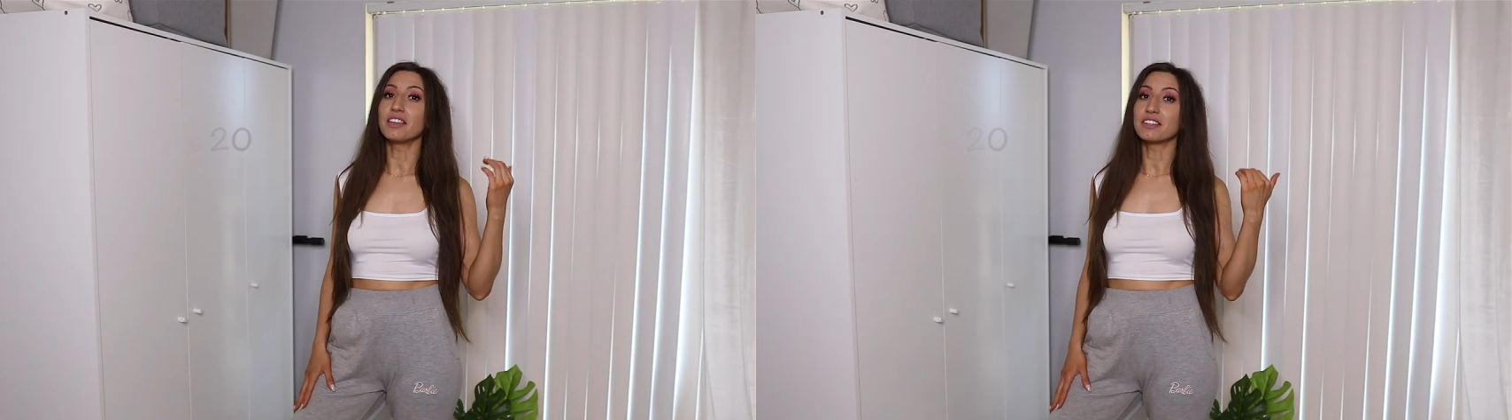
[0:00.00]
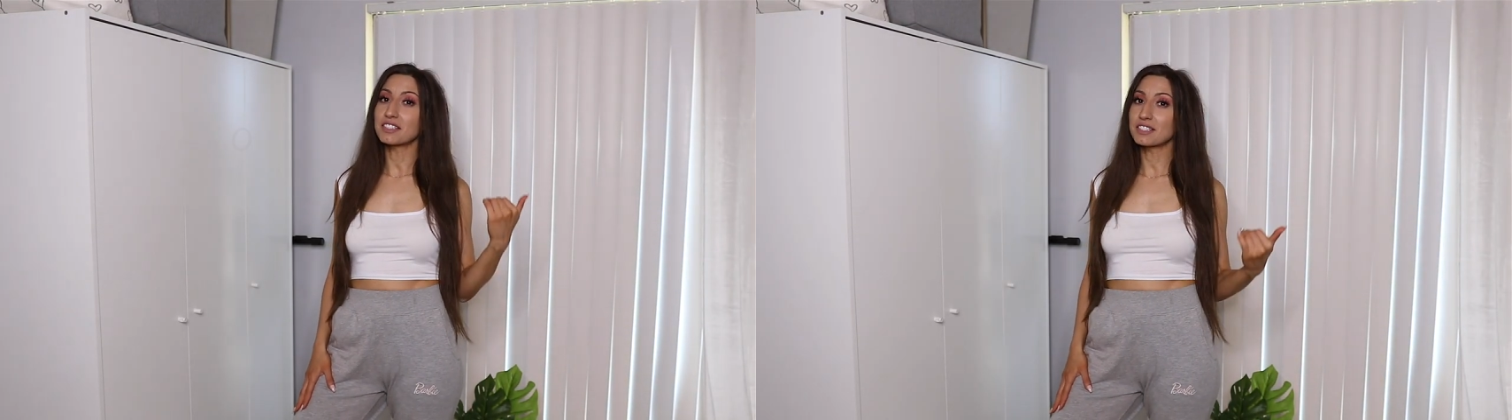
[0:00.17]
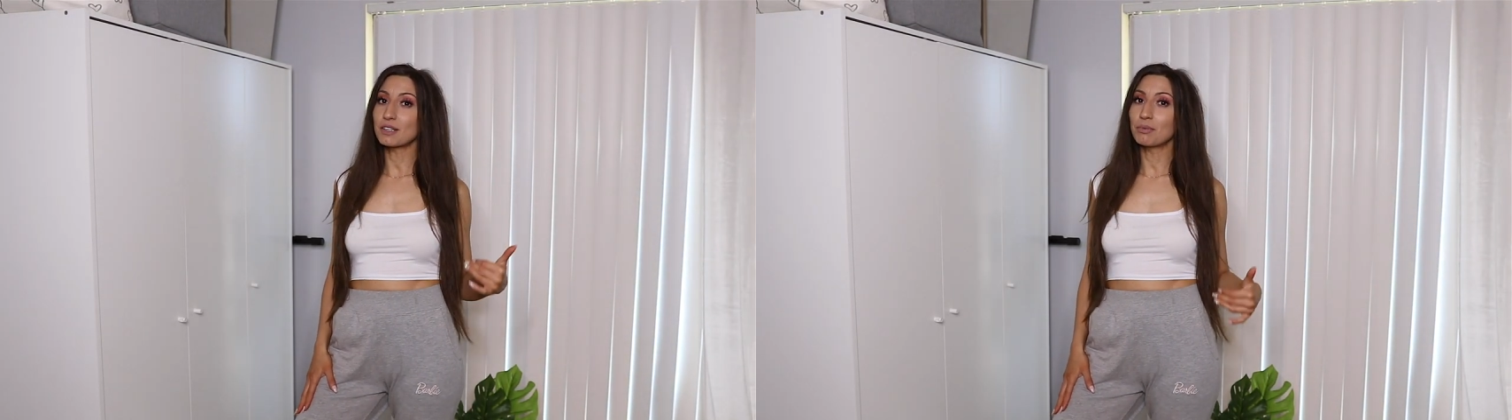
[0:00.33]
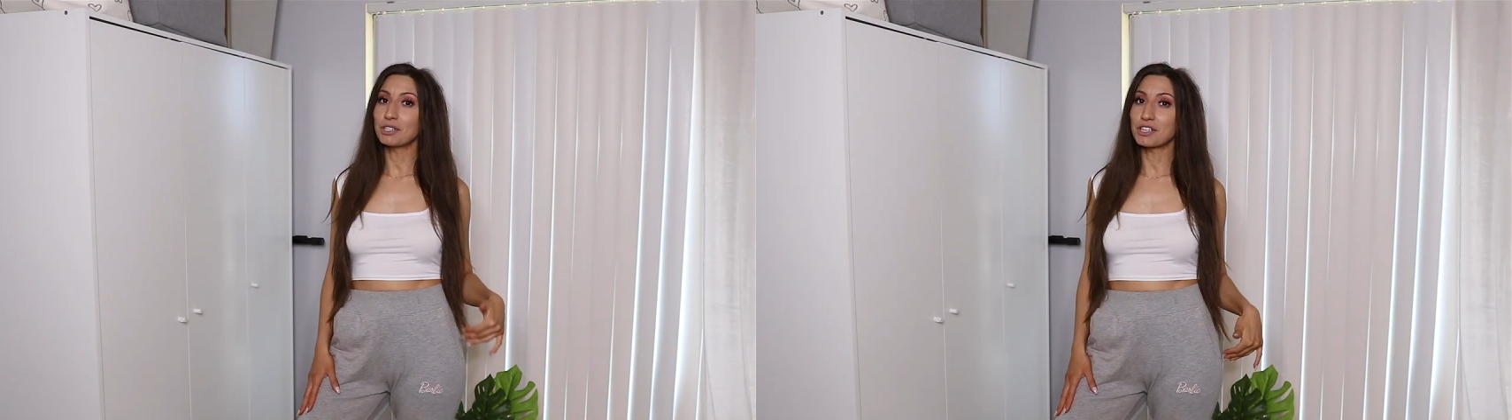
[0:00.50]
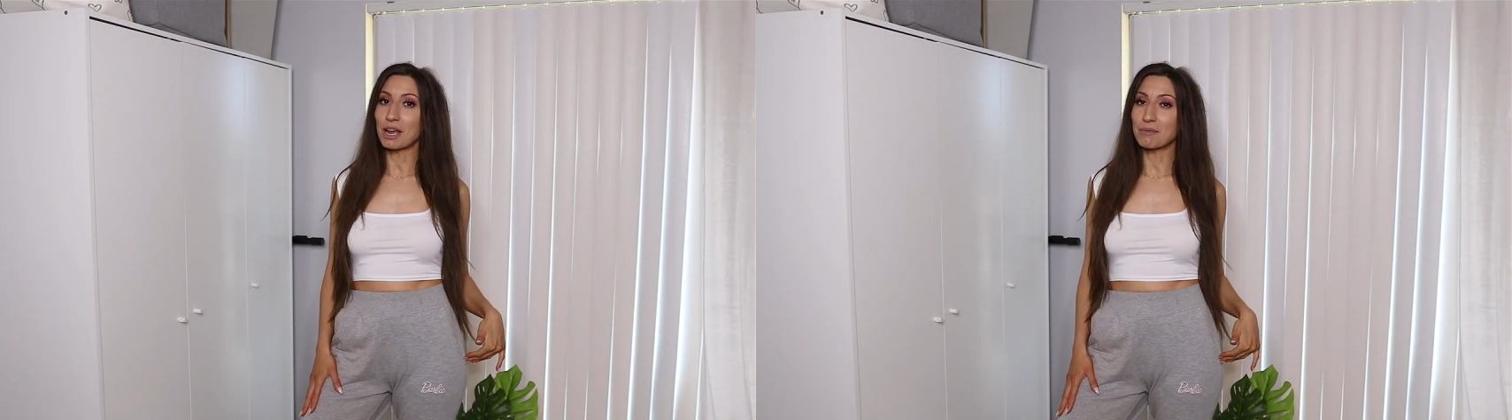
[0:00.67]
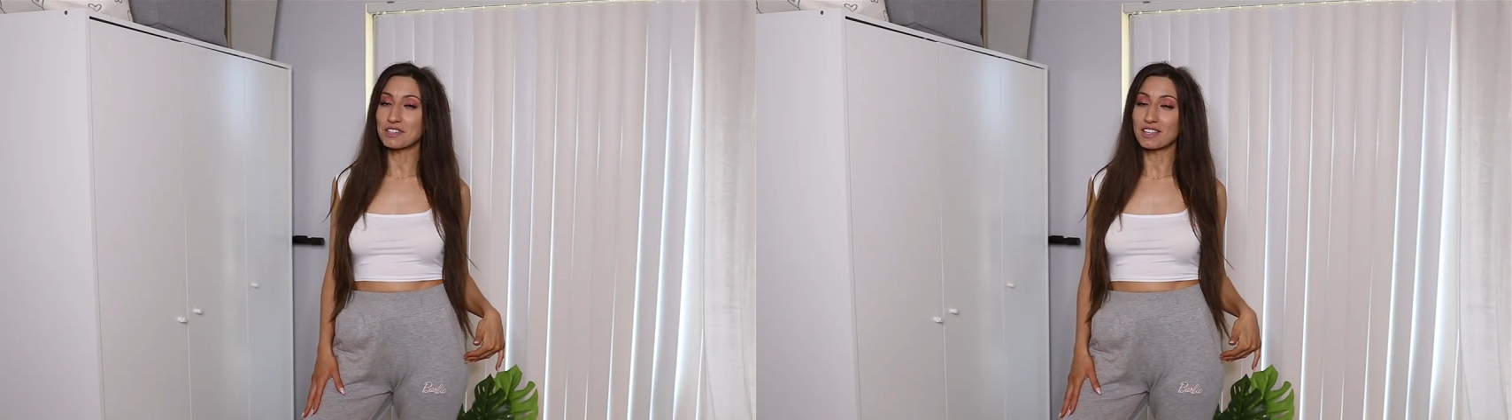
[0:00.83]
this is the
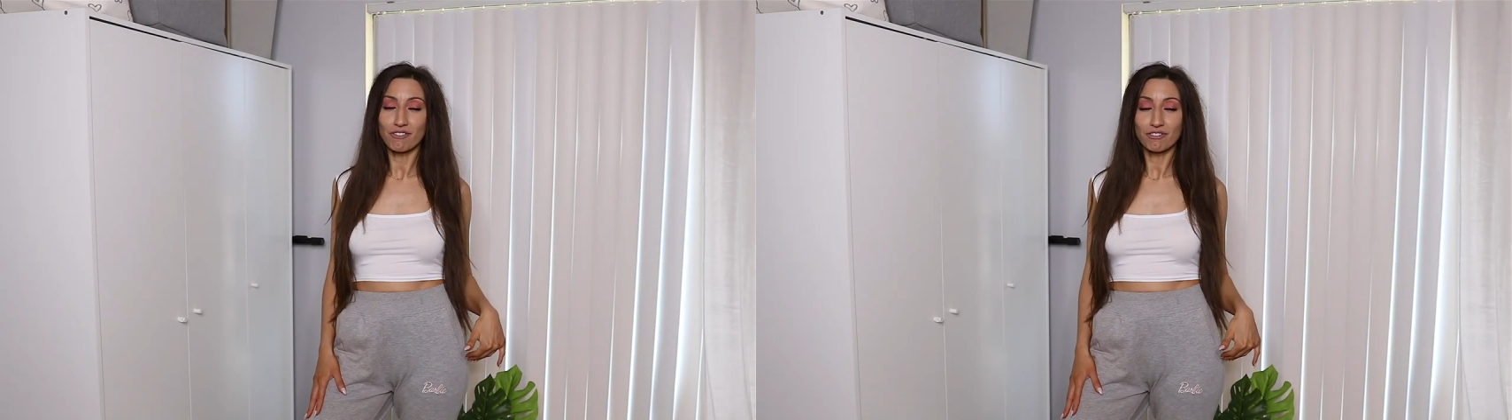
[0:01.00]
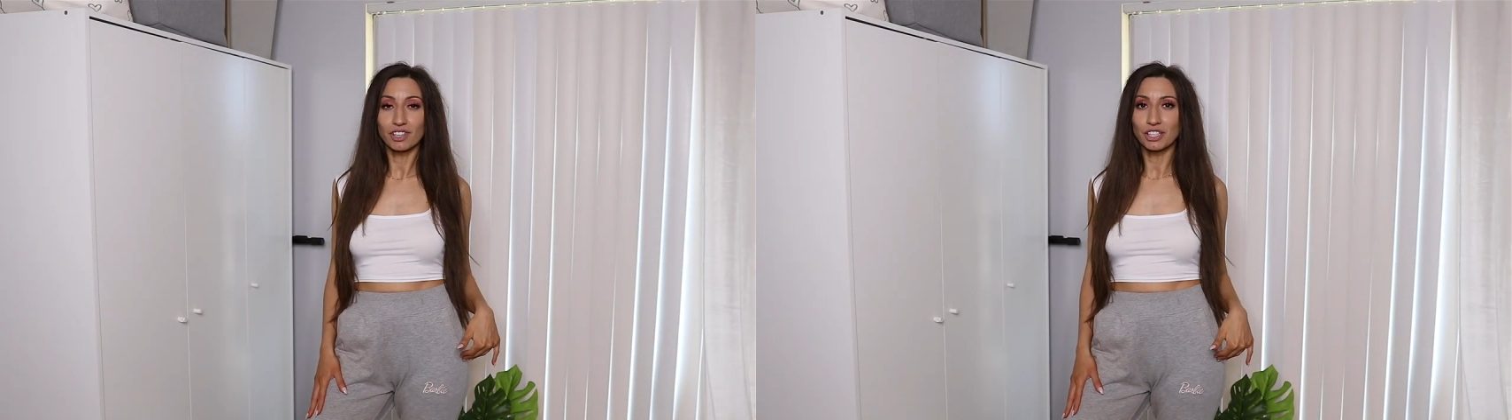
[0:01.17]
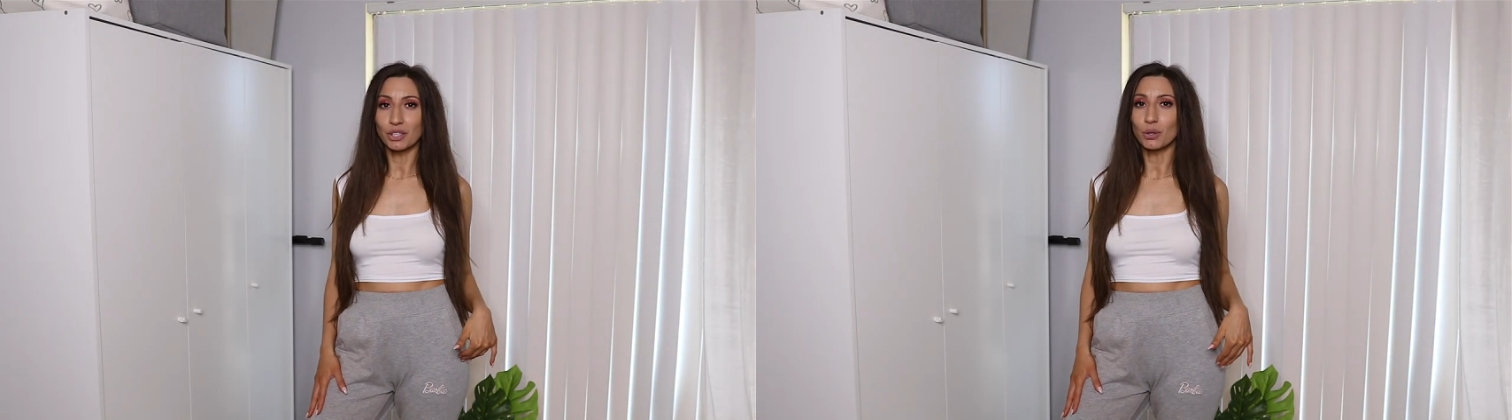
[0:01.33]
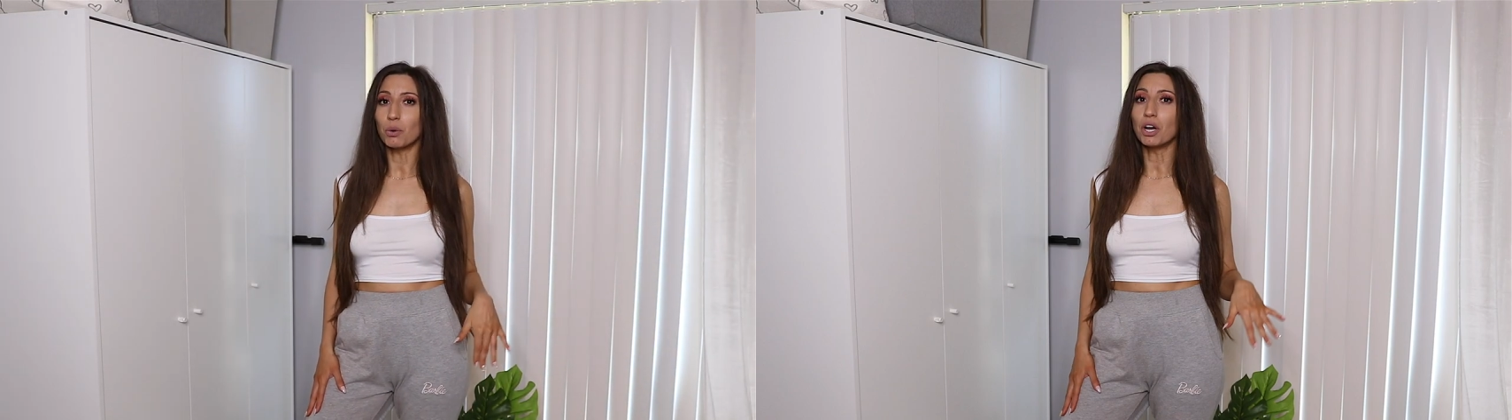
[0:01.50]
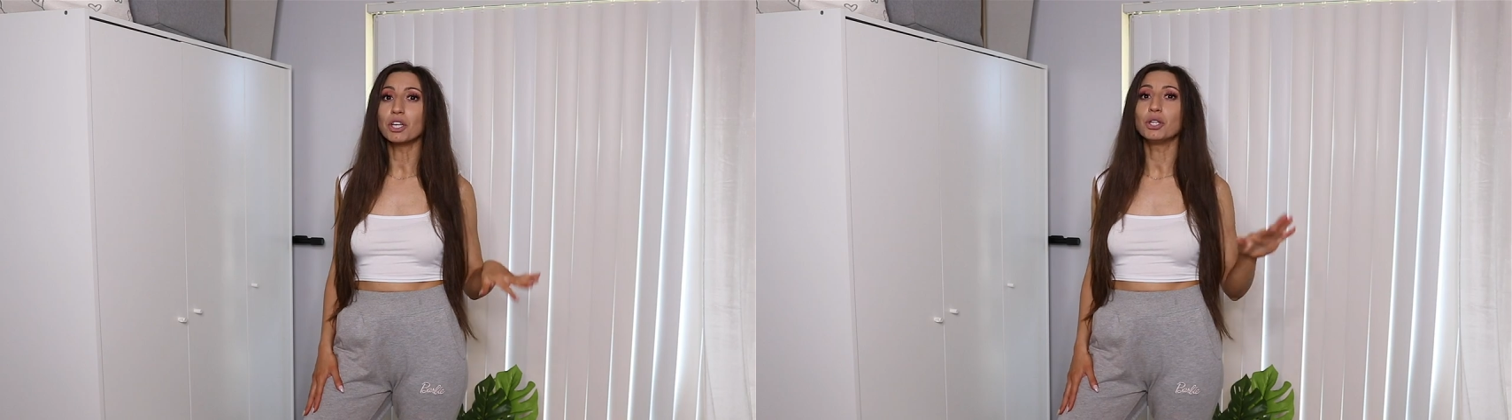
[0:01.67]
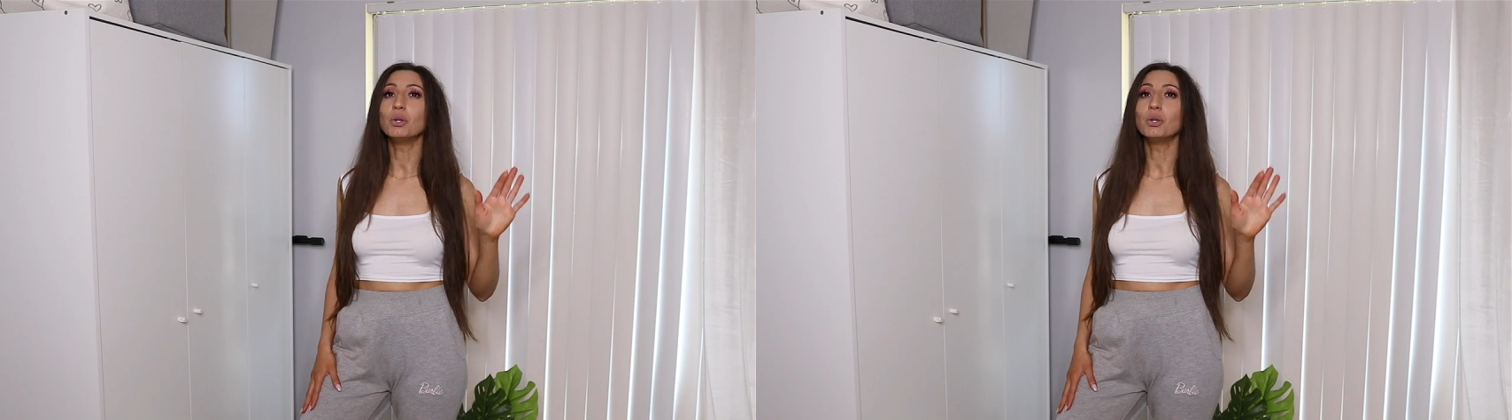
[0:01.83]
pajama set for you.